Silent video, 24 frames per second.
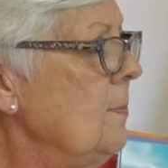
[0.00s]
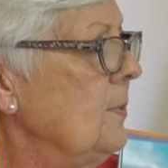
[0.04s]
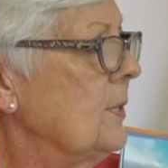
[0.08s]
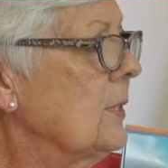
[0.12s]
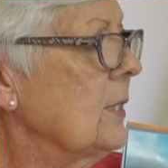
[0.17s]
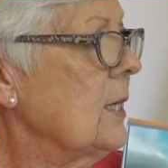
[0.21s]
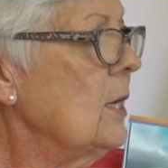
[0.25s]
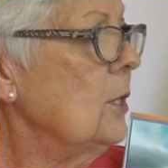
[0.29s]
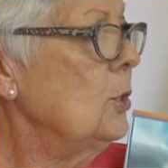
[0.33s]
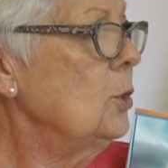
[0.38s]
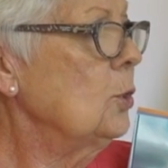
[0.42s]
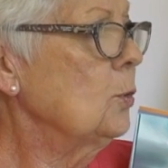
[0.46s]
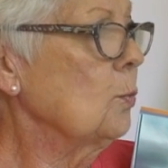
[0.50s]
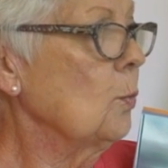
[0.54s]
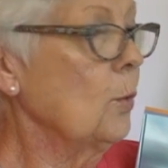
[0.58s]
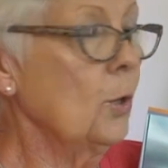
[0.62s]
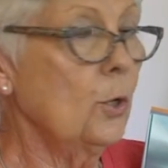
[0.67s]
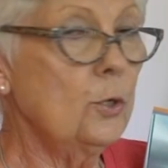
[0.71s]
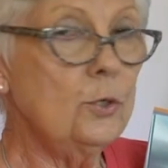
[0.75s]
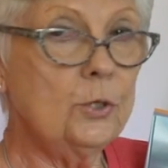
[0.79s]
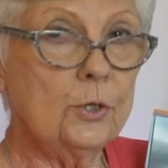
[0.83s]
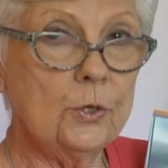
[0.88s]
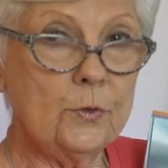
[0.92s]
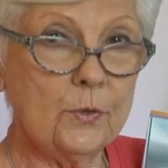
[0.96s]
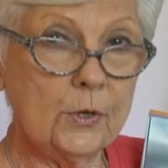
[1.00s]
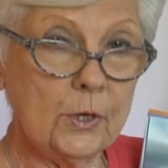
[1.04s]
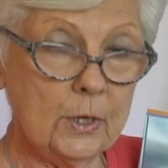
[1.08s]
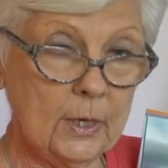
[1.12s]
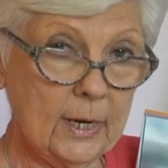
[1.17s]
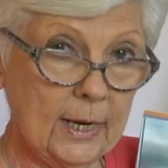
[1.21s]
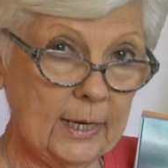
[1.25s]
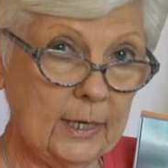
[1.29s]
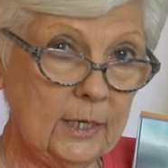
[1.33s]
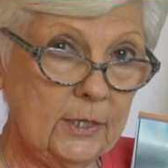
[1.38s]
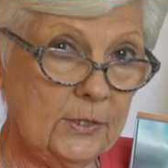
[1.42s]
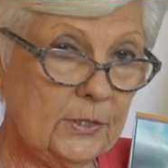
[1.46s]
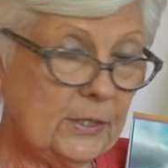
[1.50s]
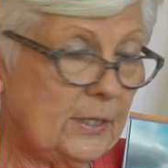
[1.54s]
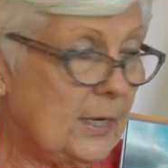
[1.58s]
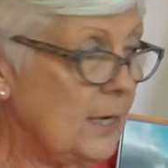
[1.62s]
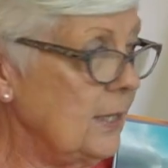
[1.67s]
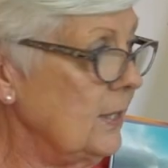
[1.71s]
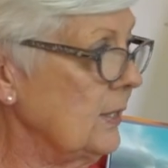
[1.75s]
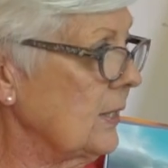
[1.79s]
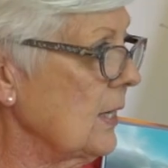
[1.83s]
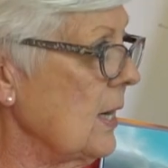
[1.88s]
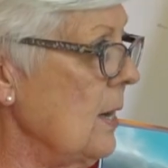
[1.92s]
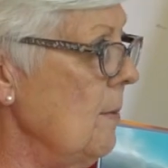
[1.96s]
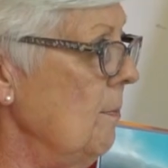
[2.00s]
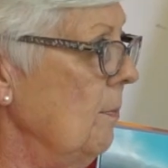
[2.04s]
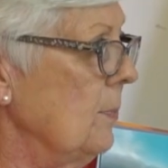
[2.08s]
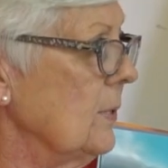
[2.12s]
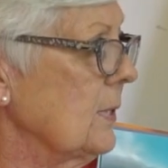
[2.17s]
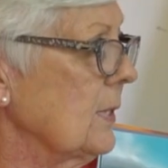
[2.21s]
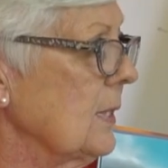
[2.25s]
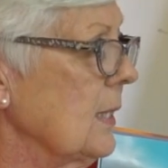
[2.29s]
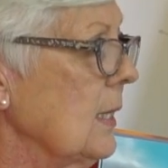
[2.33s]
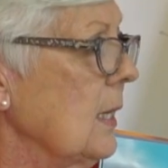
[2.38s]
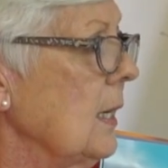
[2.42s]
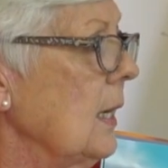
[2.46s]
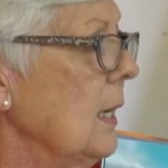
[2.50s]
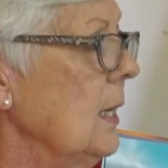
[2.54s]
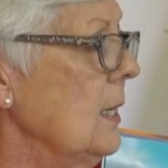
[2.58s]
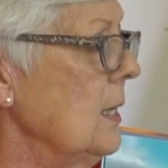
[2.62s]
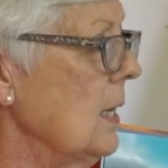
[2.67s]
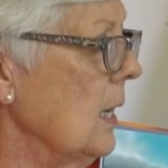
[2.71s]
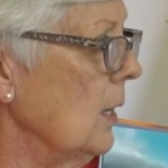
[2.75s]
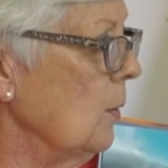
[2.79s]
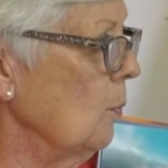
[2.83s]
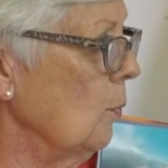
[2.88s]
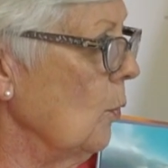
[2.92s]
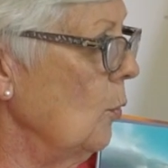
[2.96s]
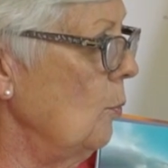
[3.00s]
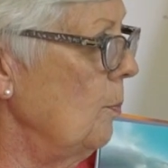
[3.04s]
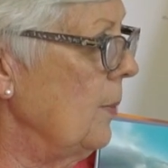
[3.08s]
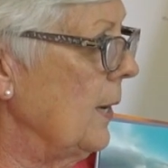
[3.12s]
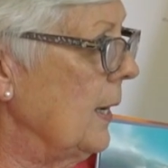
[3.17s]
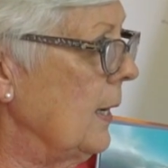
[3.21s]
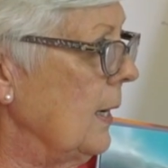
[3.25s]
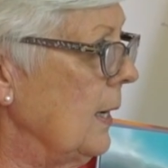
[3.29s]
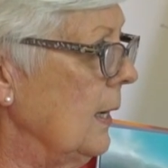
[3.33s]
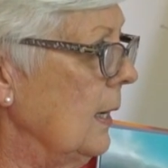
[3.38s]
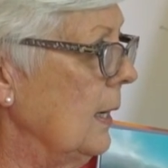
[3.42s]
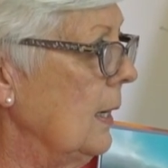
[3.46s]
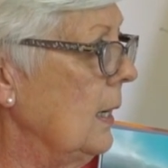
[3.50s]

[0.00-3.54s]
sends word to the United States Embassy in Nairobi.